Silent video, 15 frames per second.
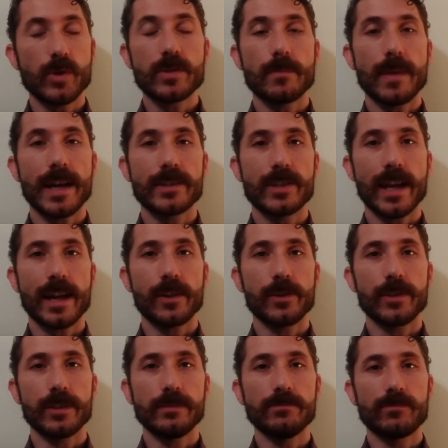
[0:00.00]
most of my
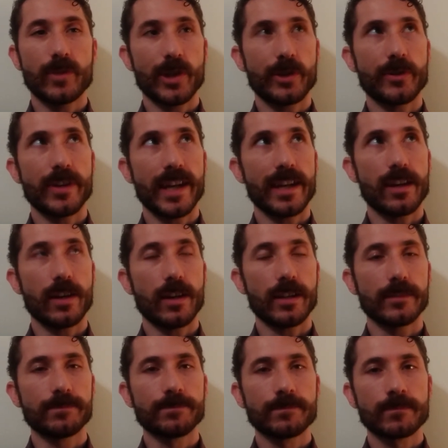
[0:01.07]
childhood, third grade
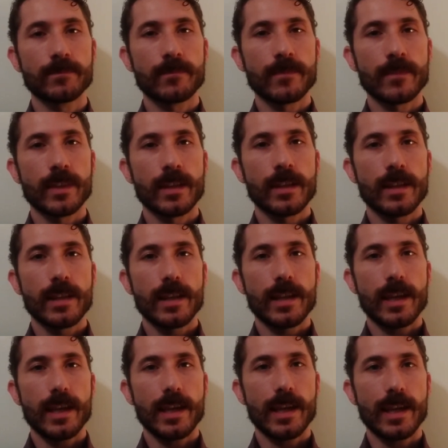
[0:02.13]
on,
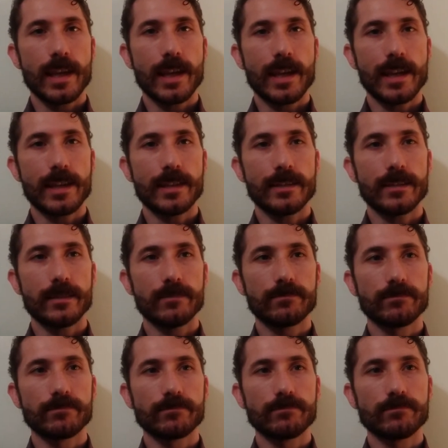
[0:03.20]
and
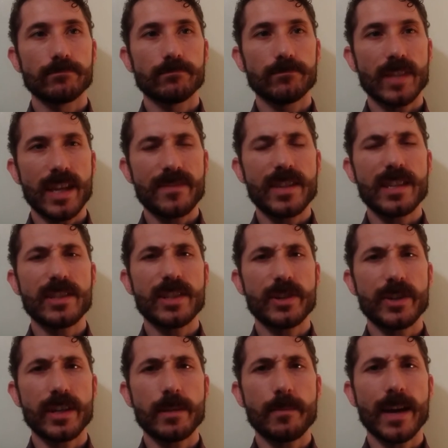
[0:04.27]
I've
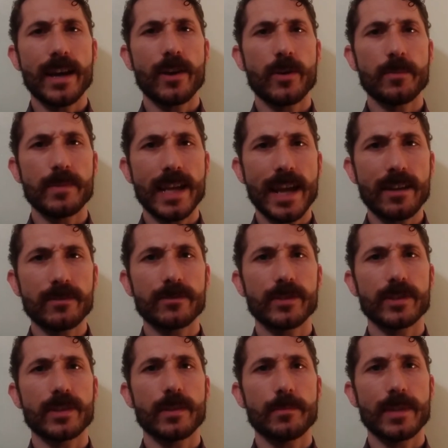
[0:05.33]
considered it my hometown
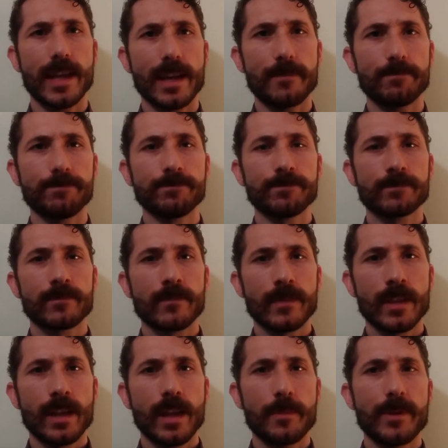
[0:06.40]
for some time.
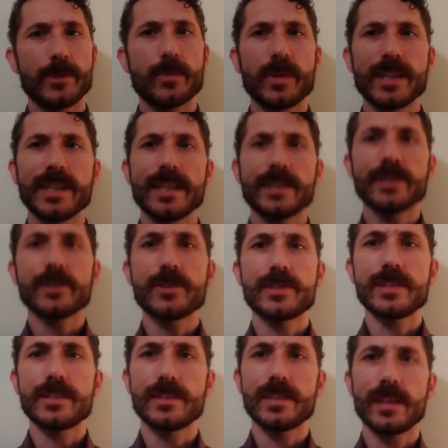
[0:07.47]
I mean, 20
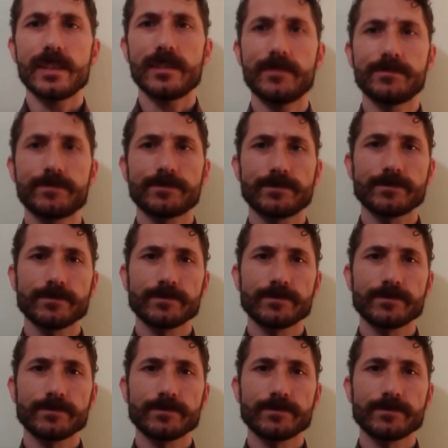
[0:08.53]
years is a, uh,